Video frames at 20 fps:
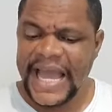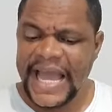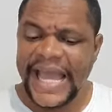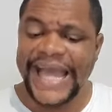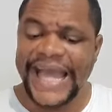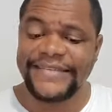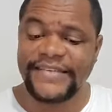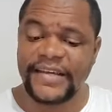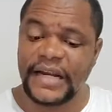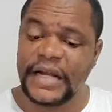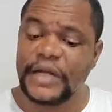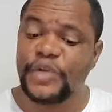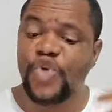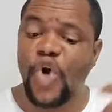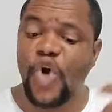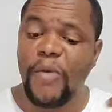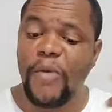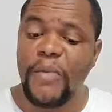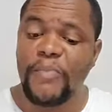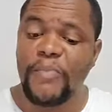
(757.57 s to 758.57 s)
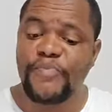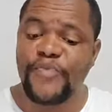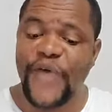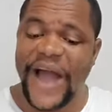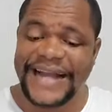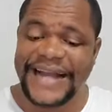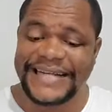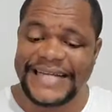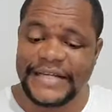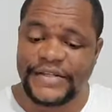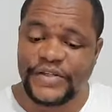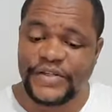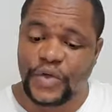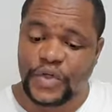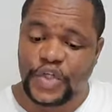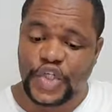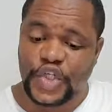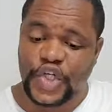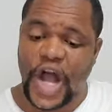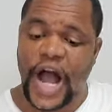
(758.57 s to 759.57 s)
Is it a normal practice to
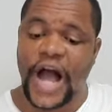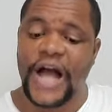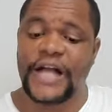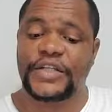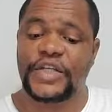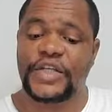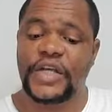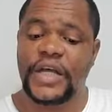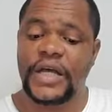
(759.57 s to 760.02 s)
charge